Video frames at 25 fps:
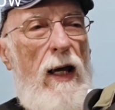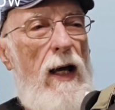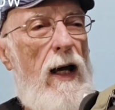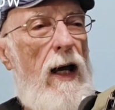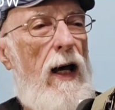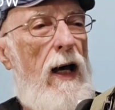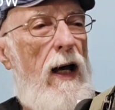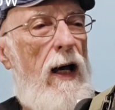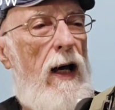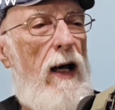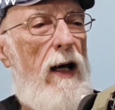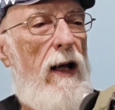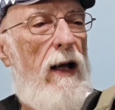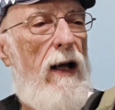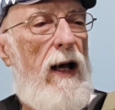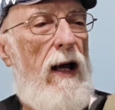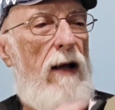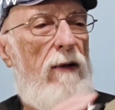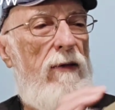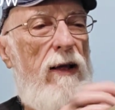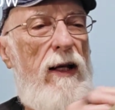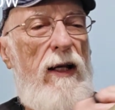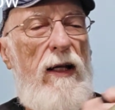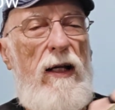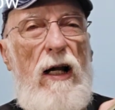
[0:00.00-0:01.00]

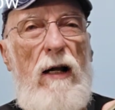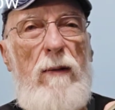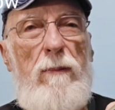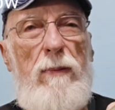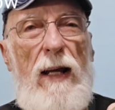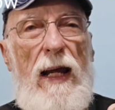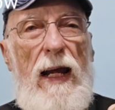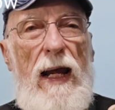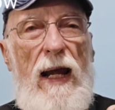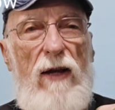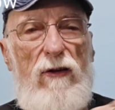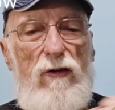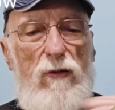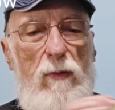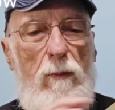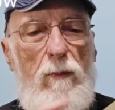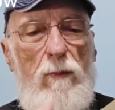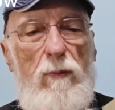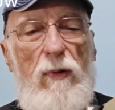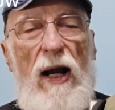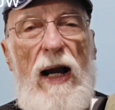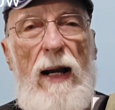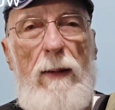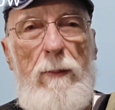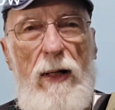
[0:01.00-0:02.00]
I think I'll pass,
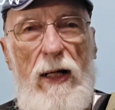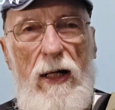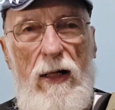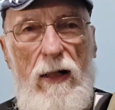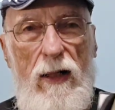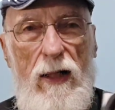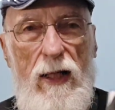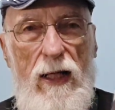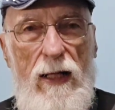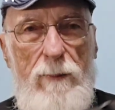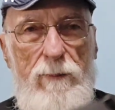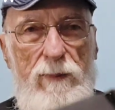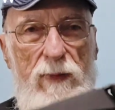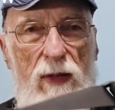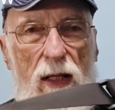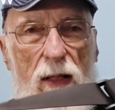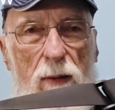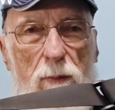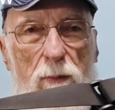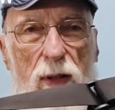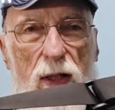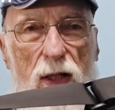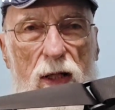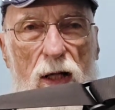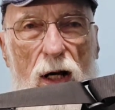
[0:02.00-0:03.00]
primarily
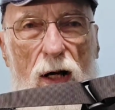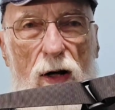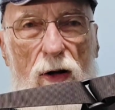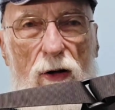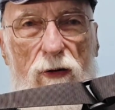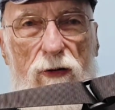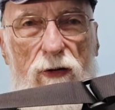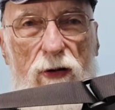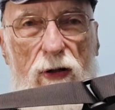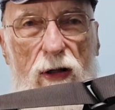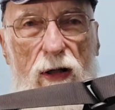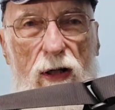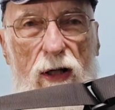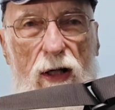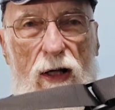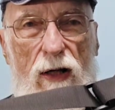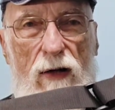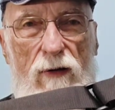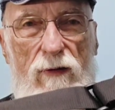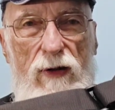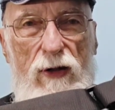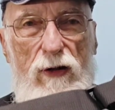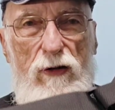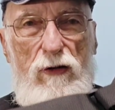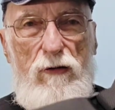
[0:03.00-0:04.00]
because
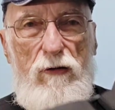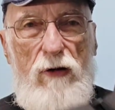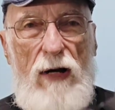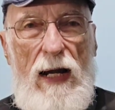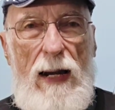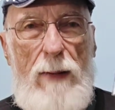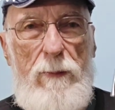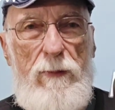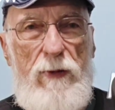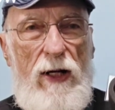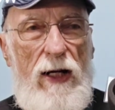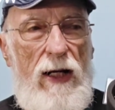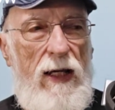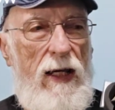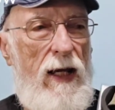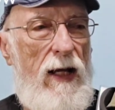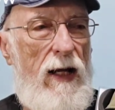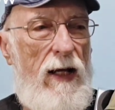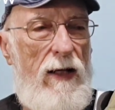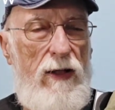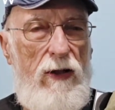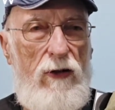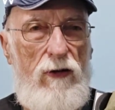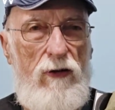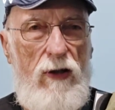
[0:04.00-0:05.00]
of this strap that I
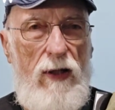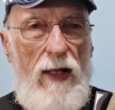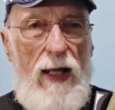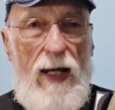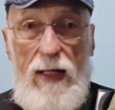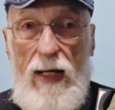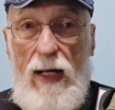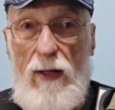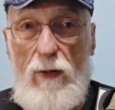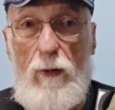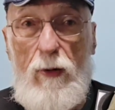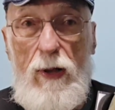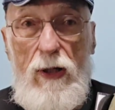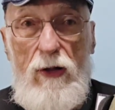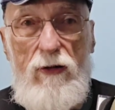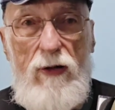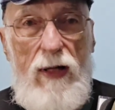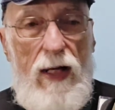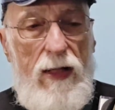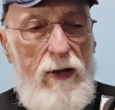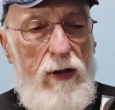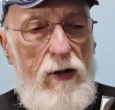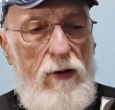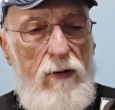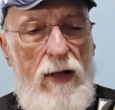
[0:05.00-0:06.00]
cannot disconnect. And the reason
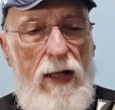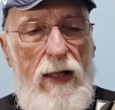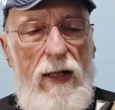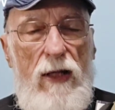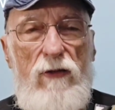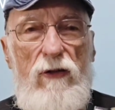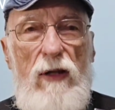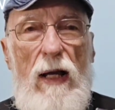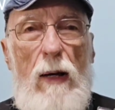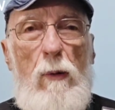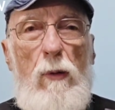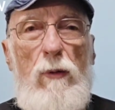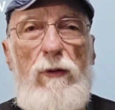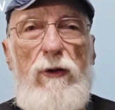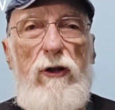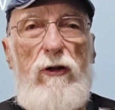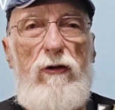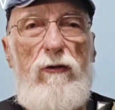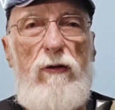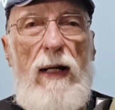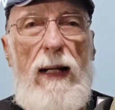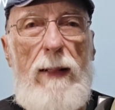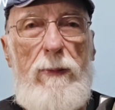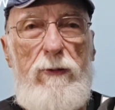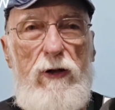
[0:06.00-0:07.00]
I do that is I want these
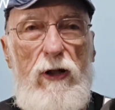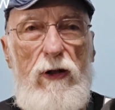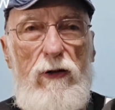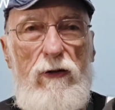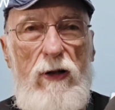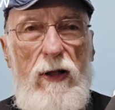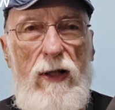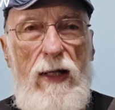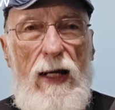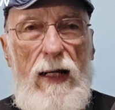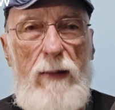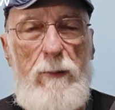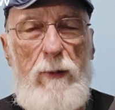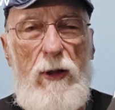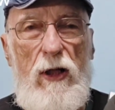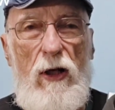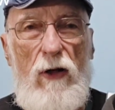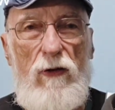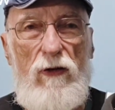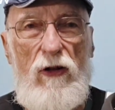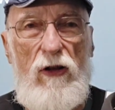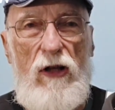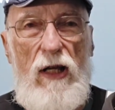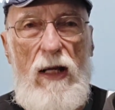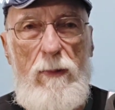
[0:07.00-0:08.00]
straps to disconnect,
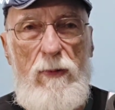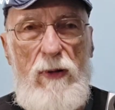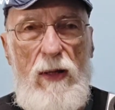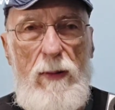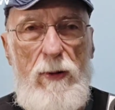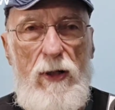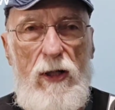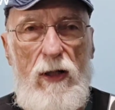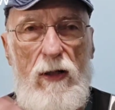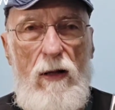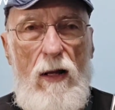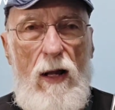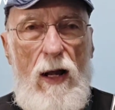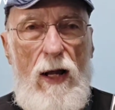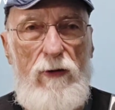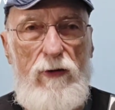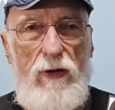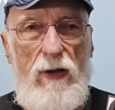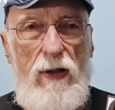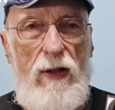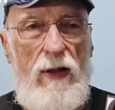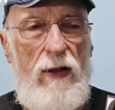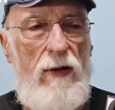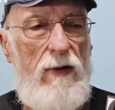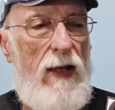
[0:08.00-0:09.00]
because I keep them in a
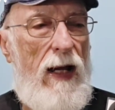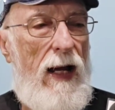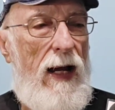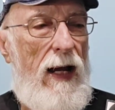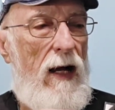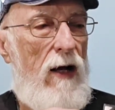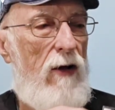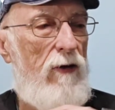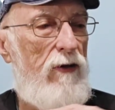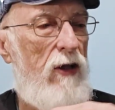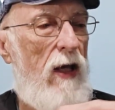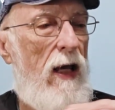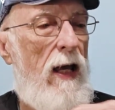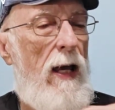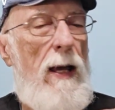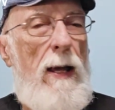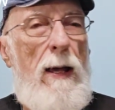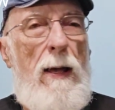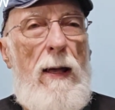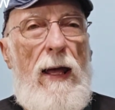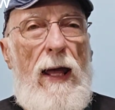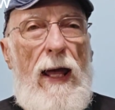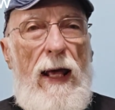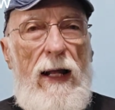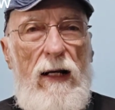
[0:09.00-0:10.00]
closet here in the house,
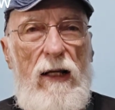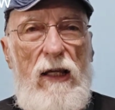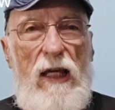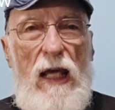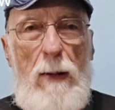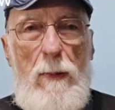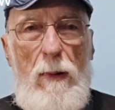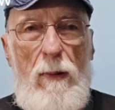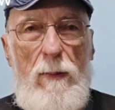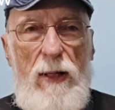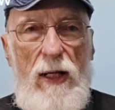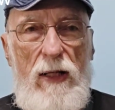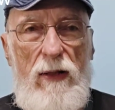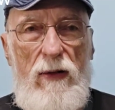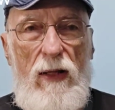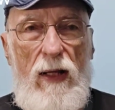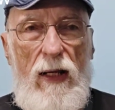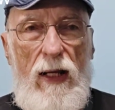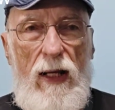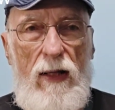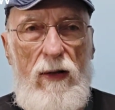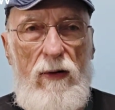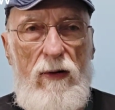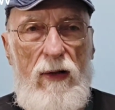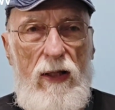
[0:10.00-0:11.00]
and I keep them
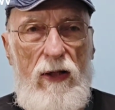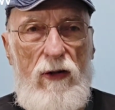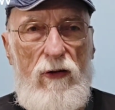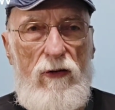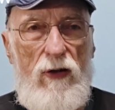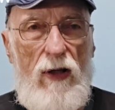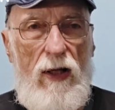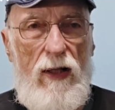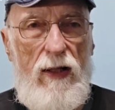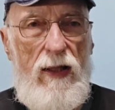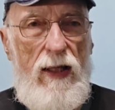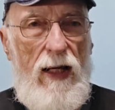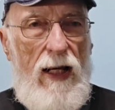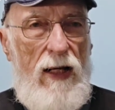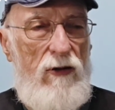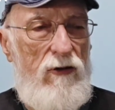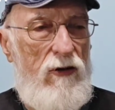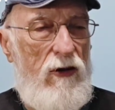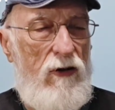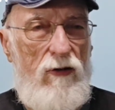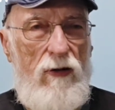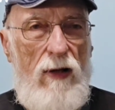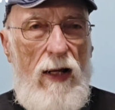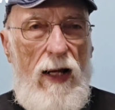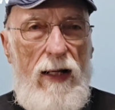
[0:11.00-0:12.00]
in these
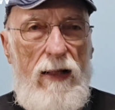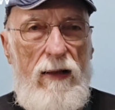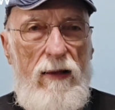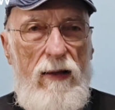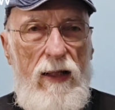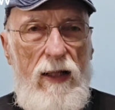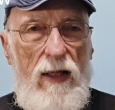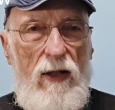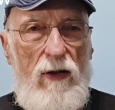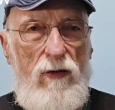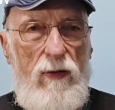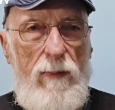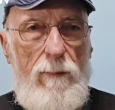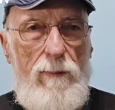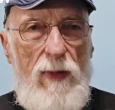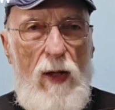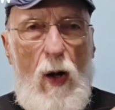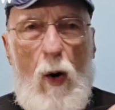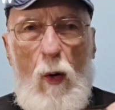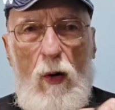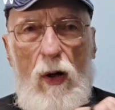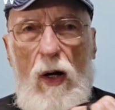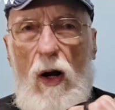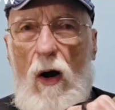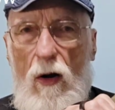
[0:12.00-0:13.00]
cases like this,
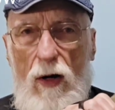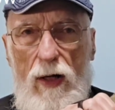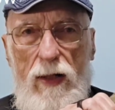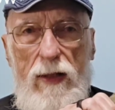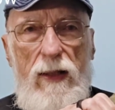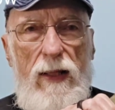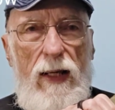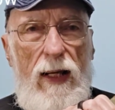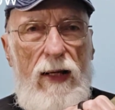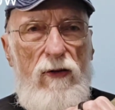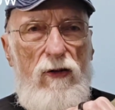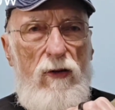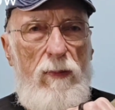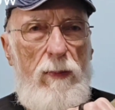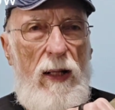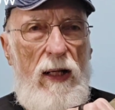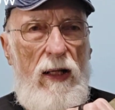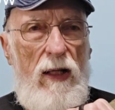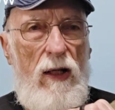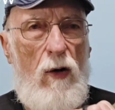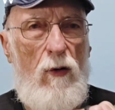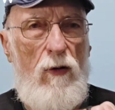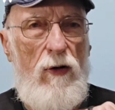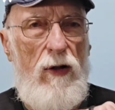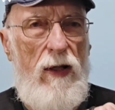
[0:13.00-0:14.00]
or a hard case,
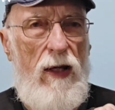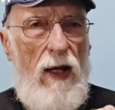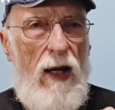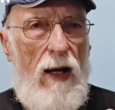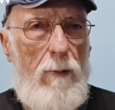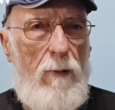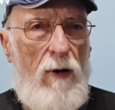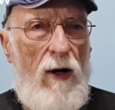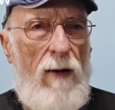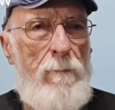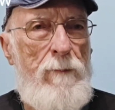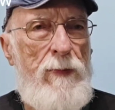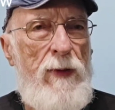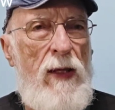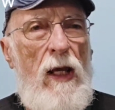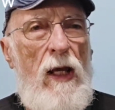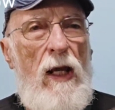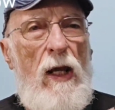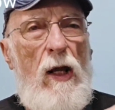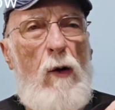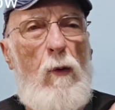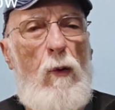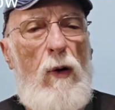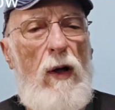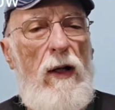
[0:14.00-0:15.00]
depending on the camera.
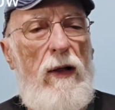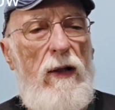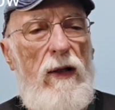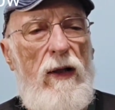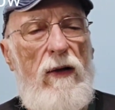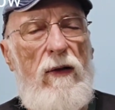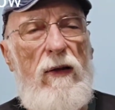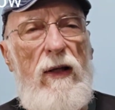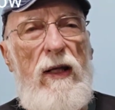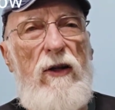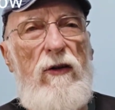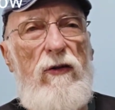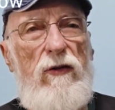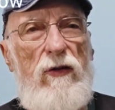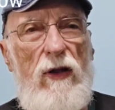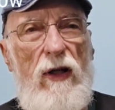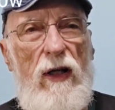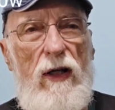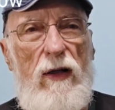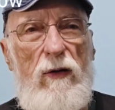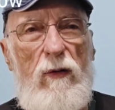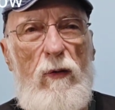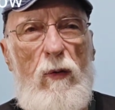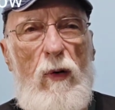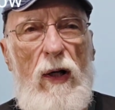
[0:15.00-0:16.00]
Well, these
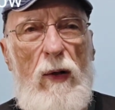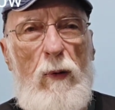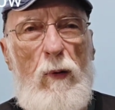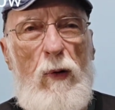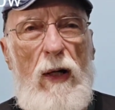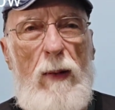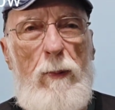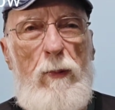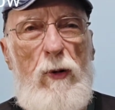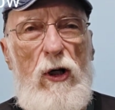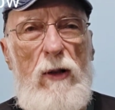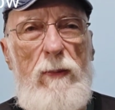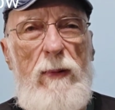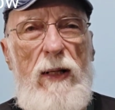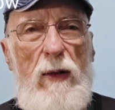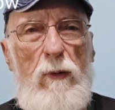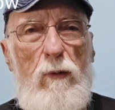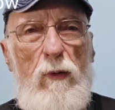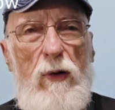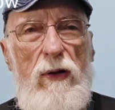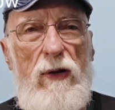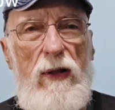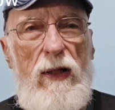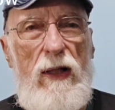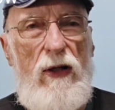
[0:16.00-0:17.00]
when I put them in
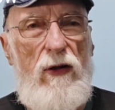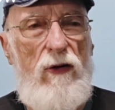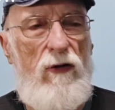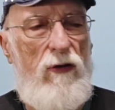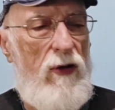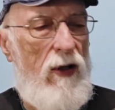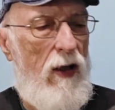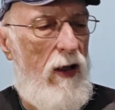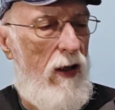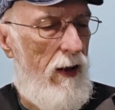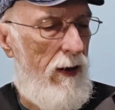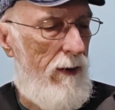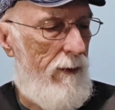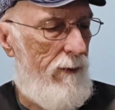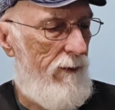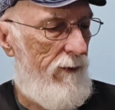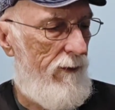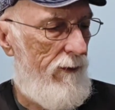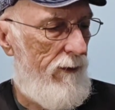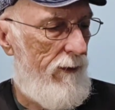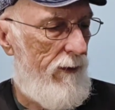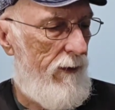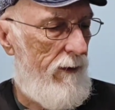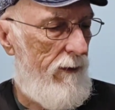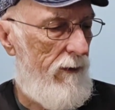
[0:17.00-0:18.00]
with these
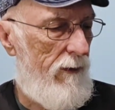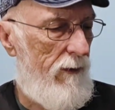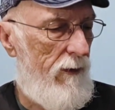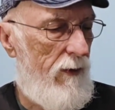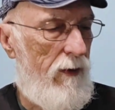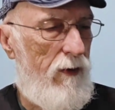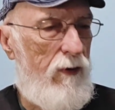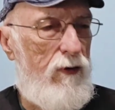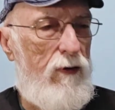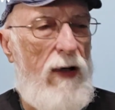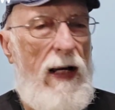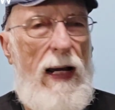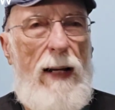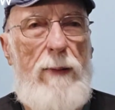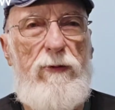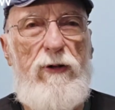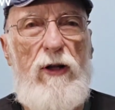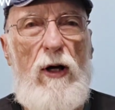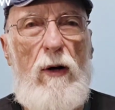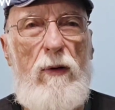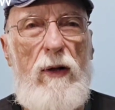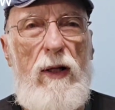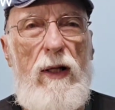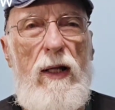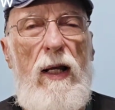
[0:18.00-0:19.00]
straps
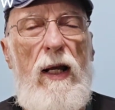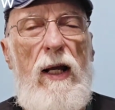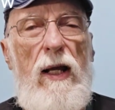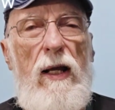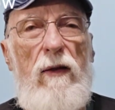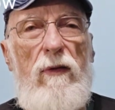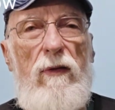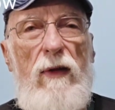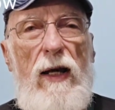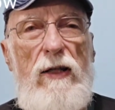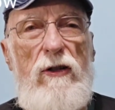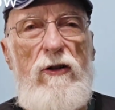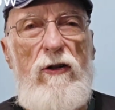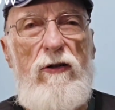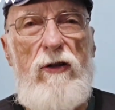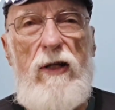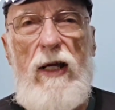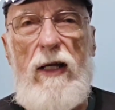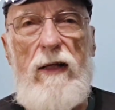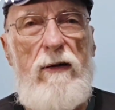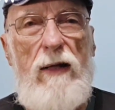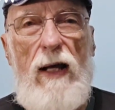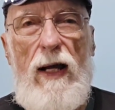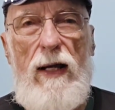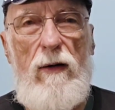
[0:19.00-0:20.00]
on it, they just
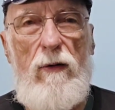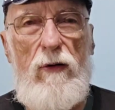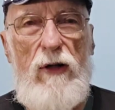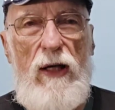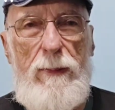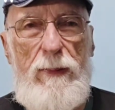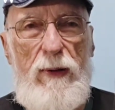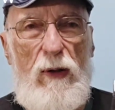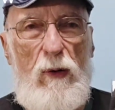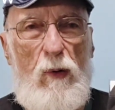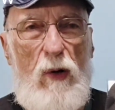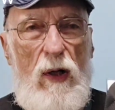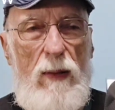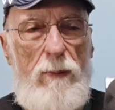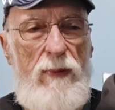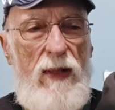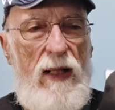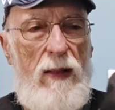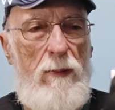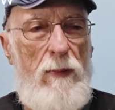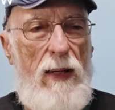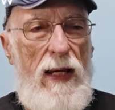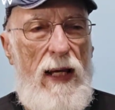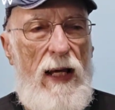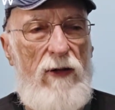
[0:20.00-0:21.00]
get tangled up into one
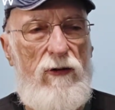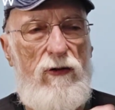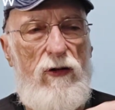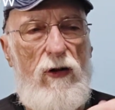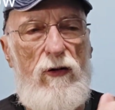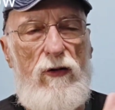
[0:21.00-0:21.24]
big mess.